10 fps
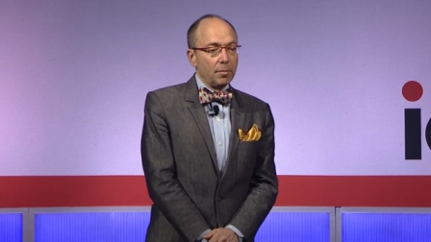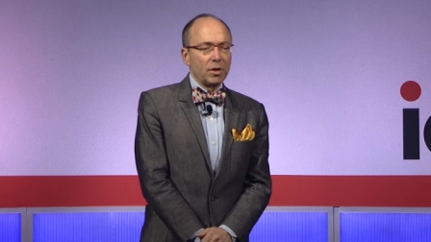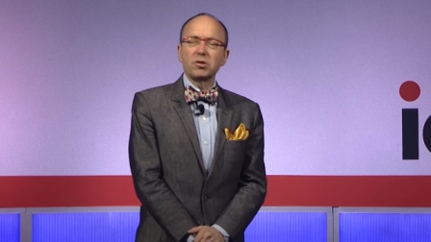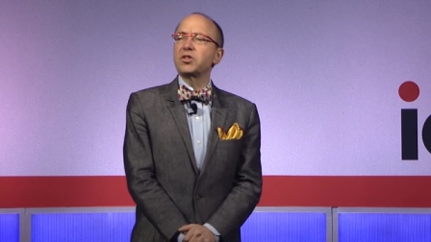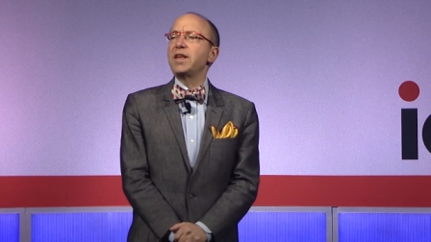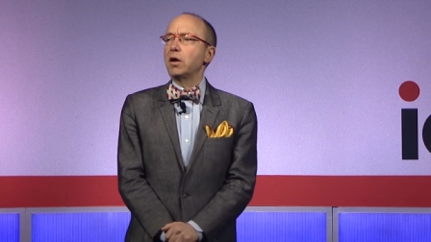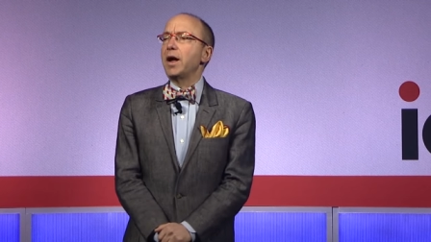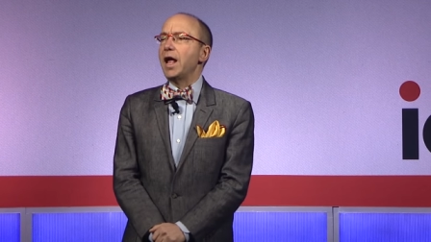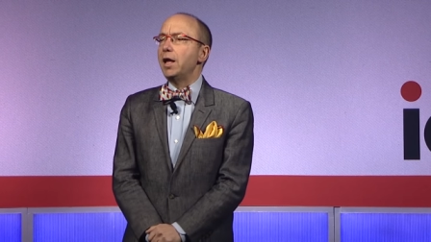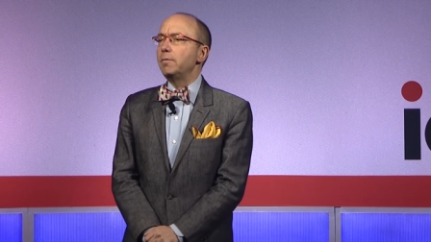because their
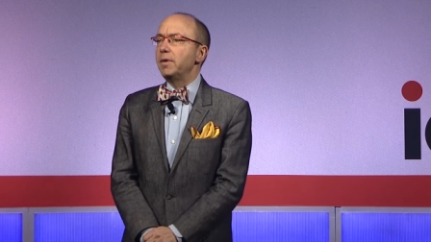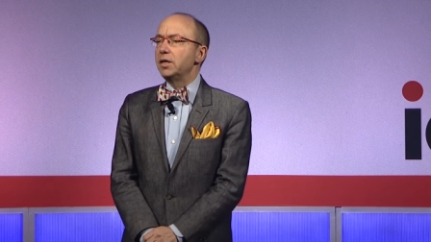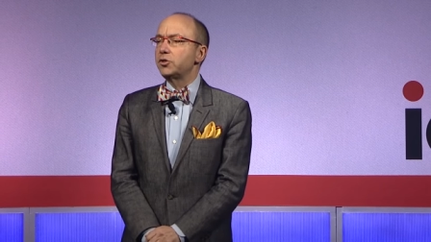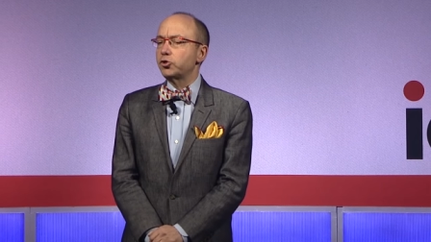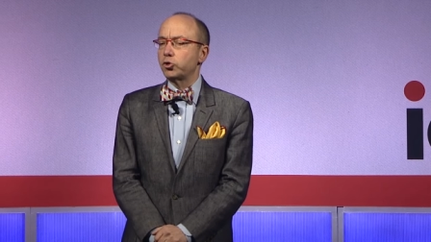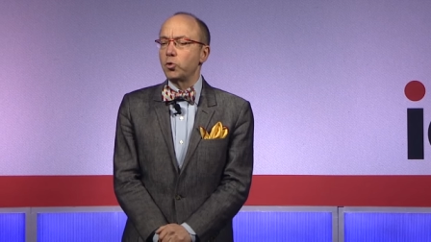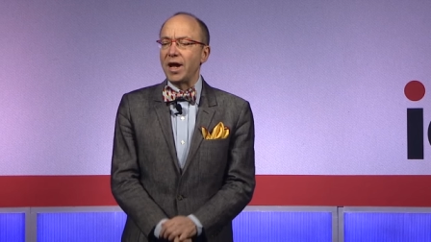aim is to